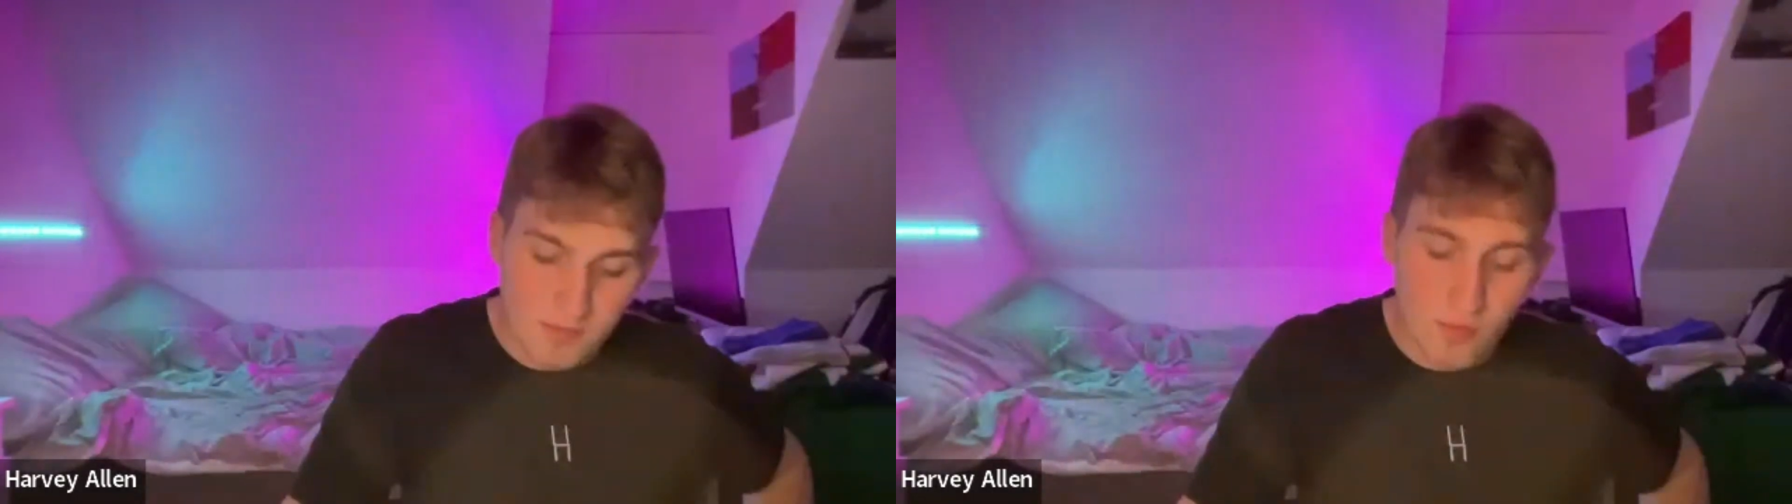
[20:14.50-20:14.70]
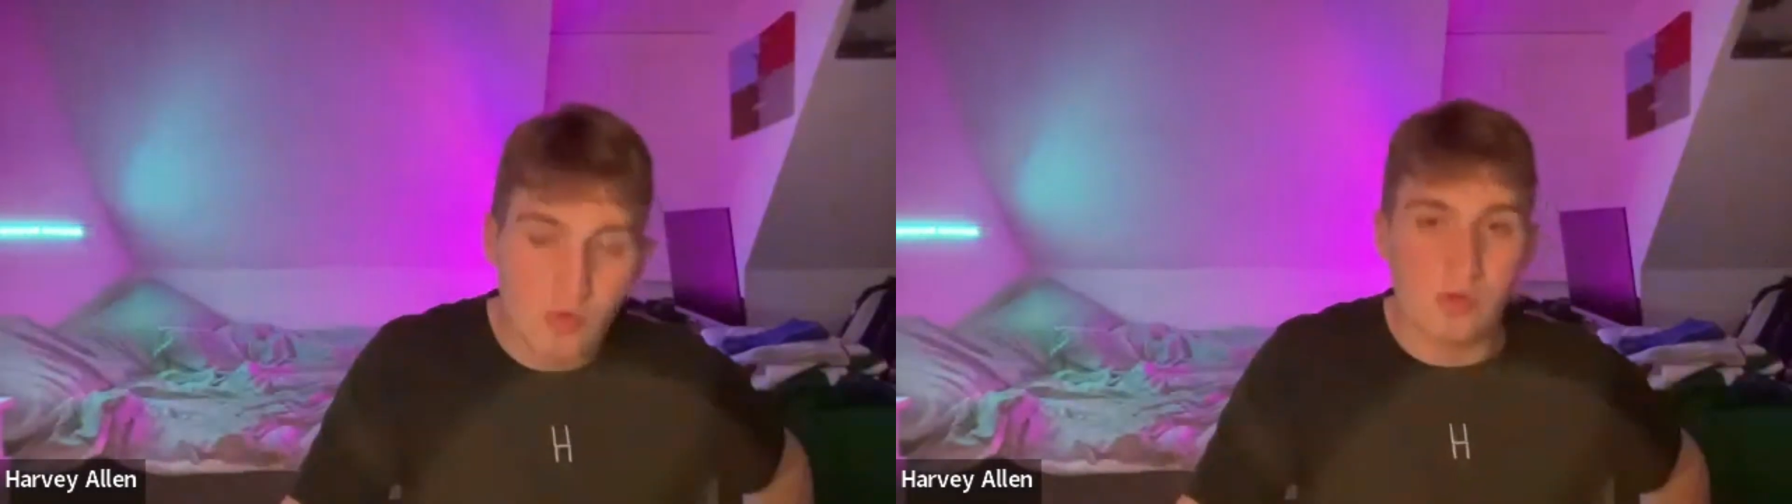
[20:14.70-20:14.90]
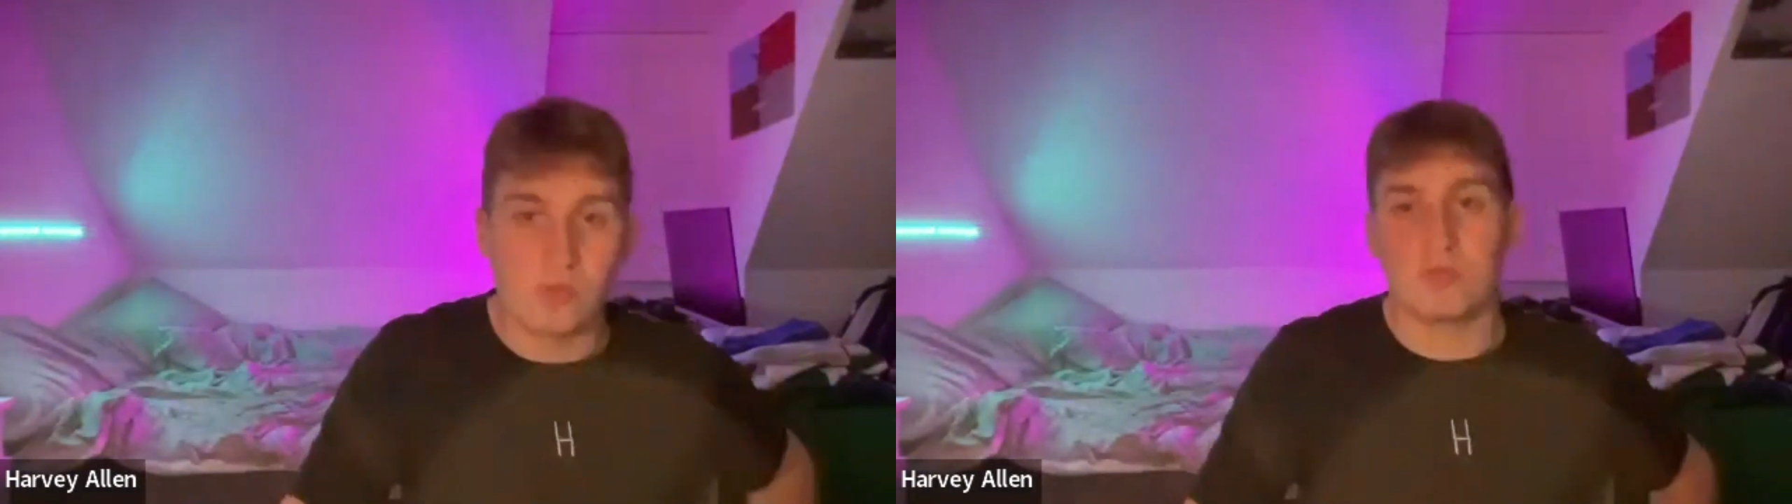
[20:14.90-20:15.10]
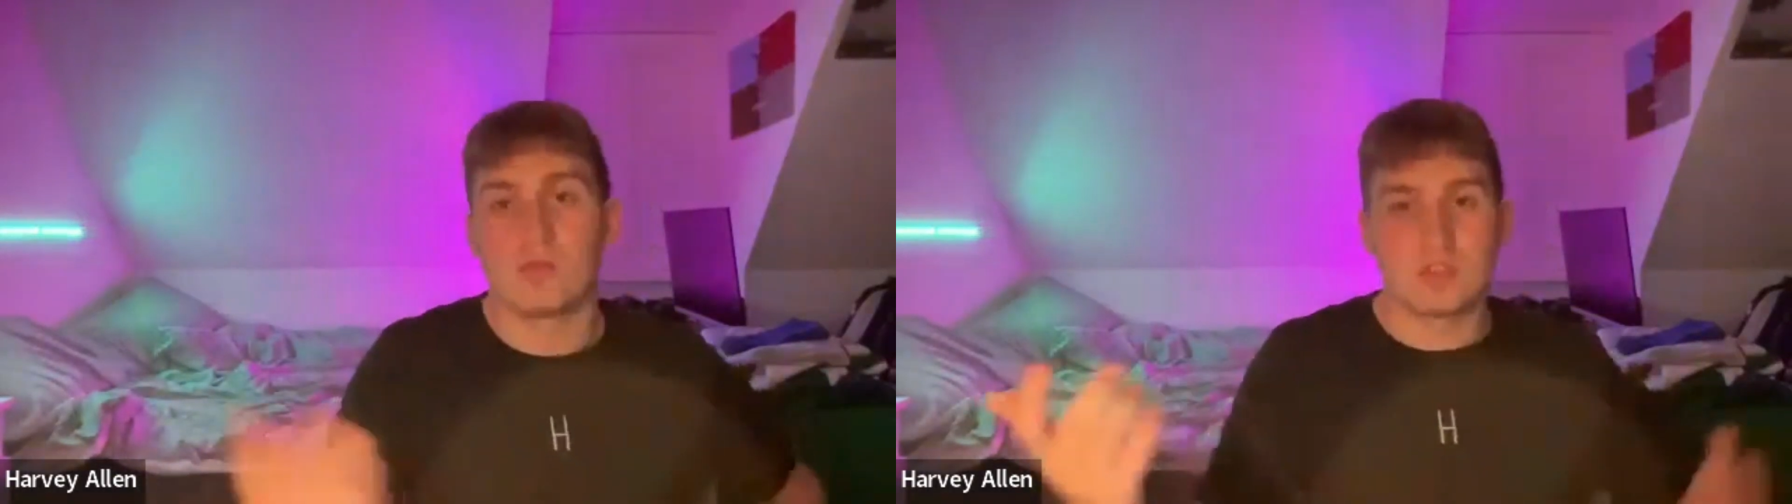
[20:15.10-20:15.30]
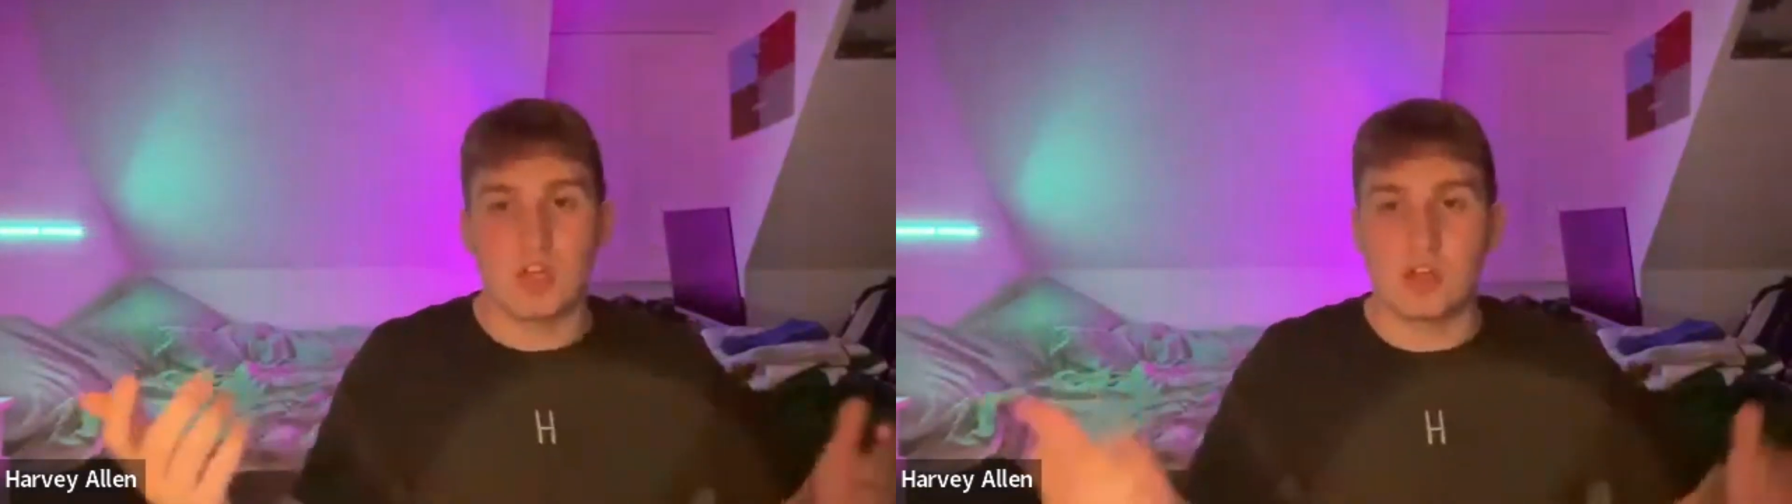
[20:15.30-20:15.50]

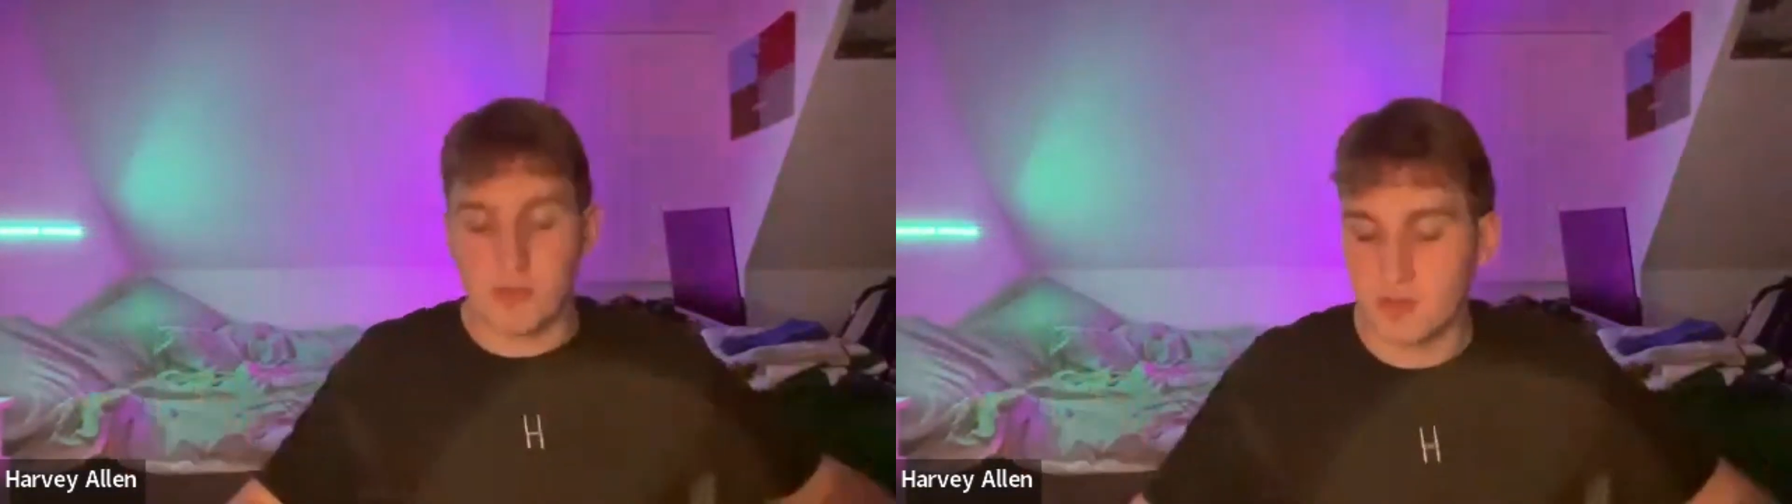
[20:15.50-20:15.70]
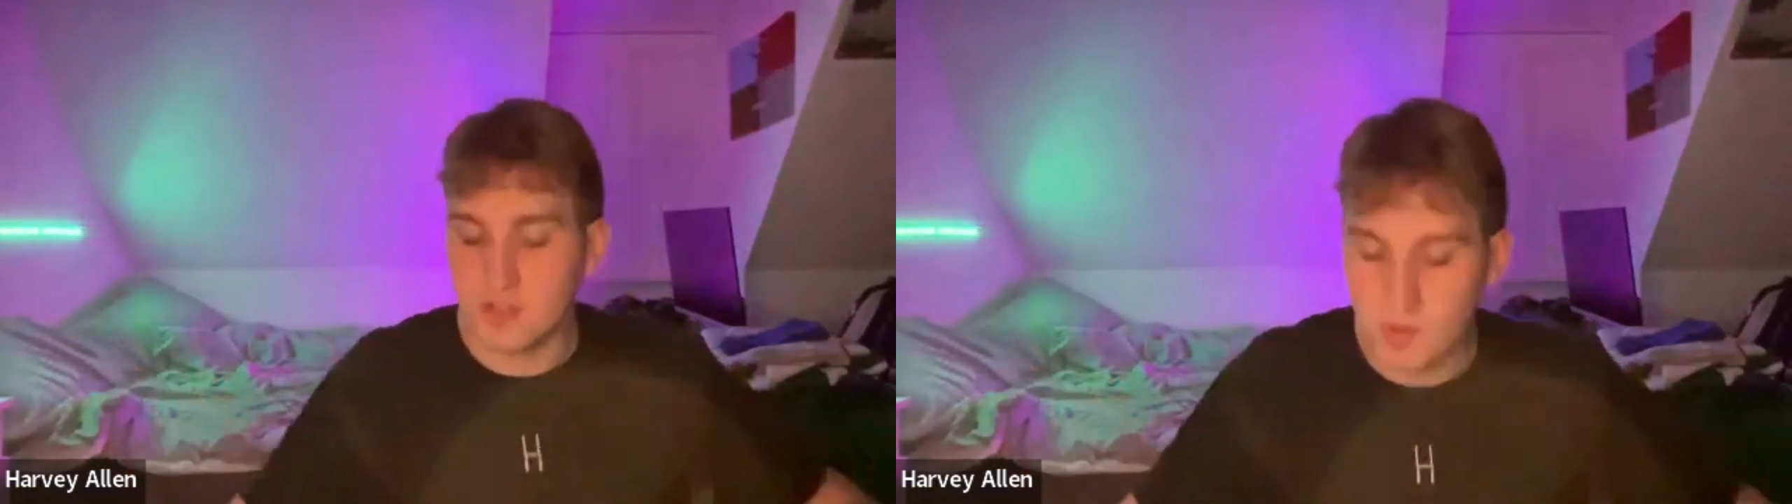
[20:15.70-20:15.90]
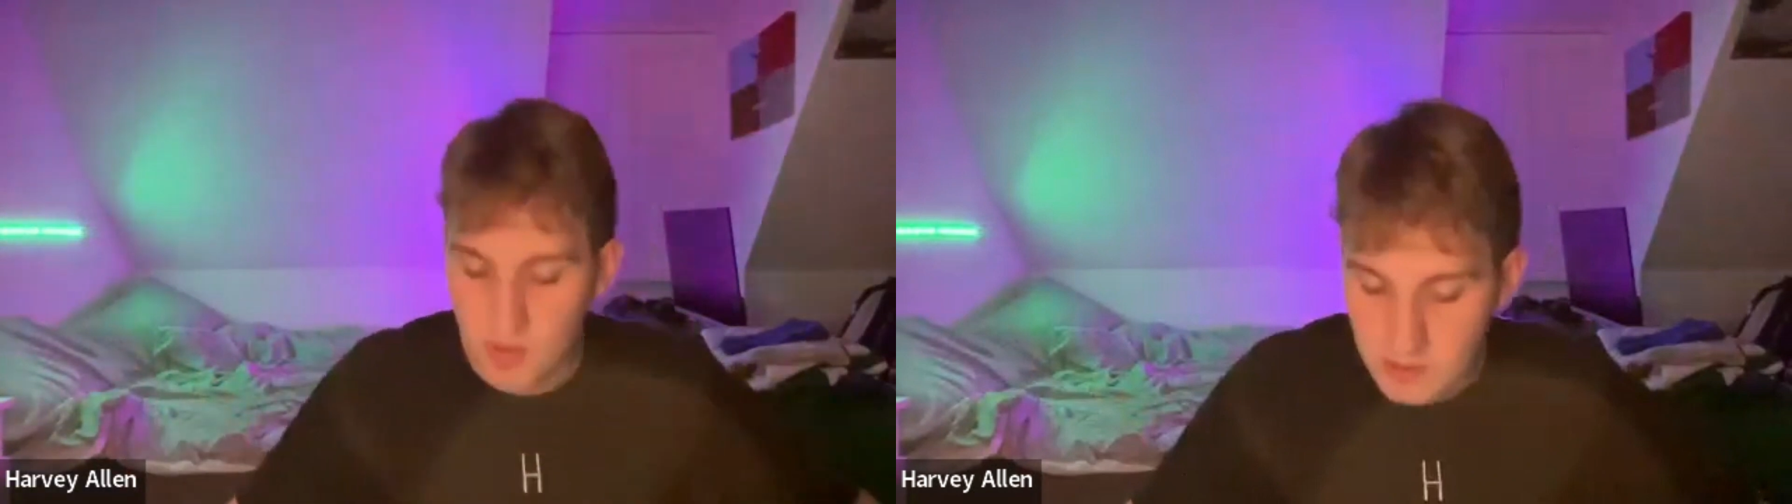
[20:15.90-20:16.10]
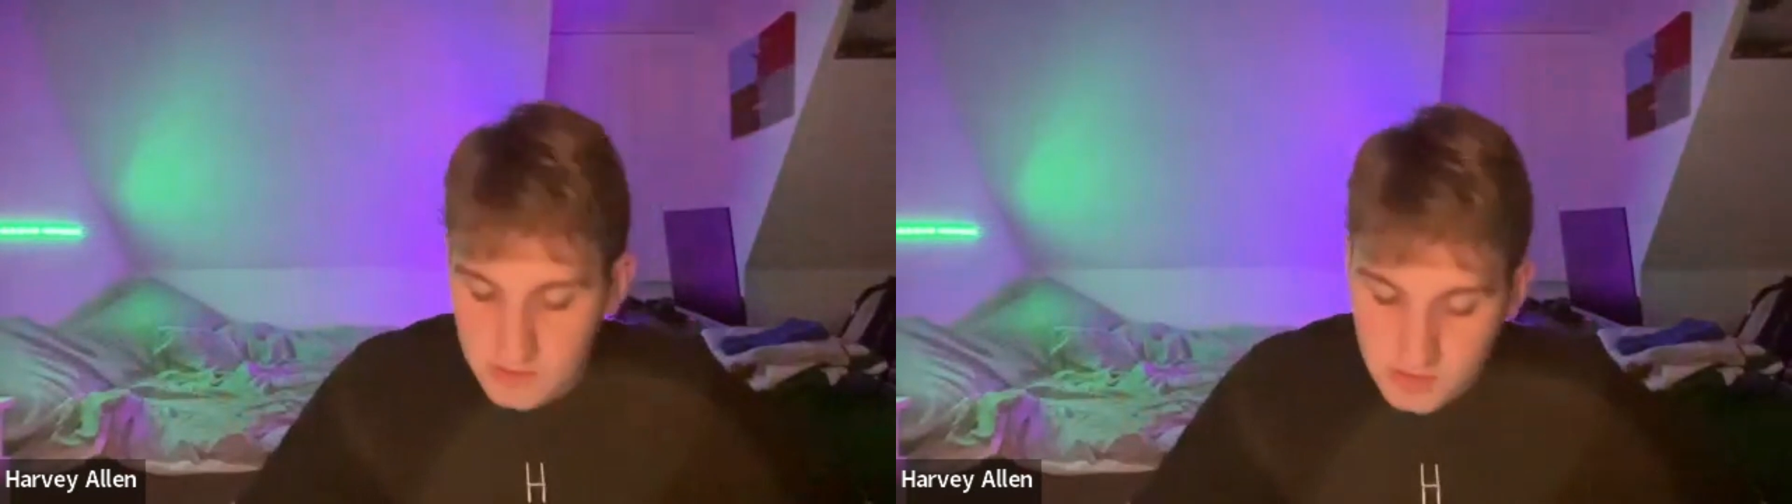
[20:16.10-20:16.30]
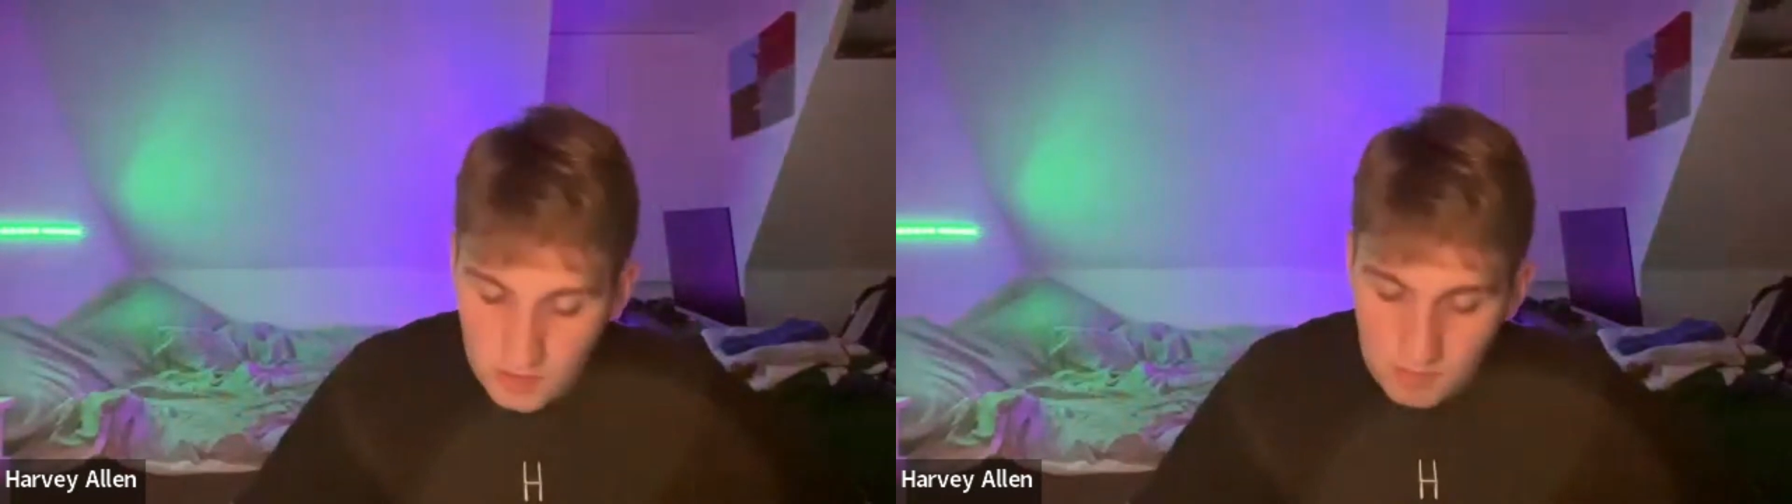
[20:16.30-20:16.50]
We'll turn over
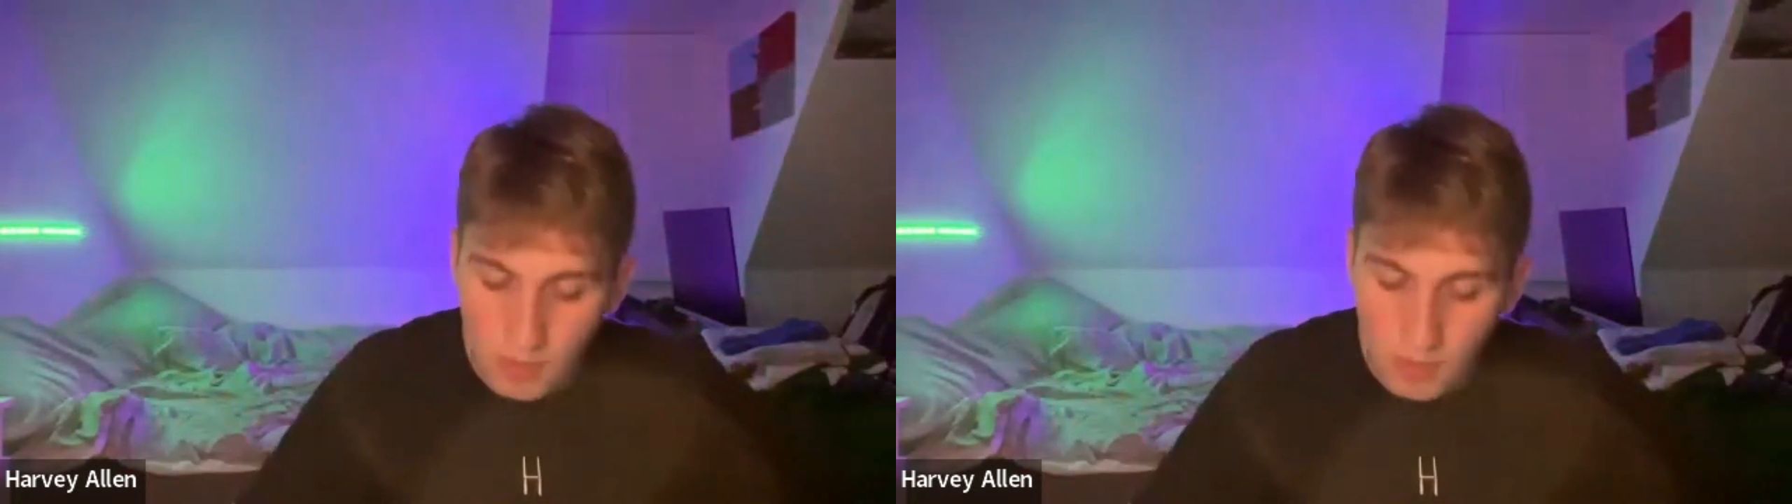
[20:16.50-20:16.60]
to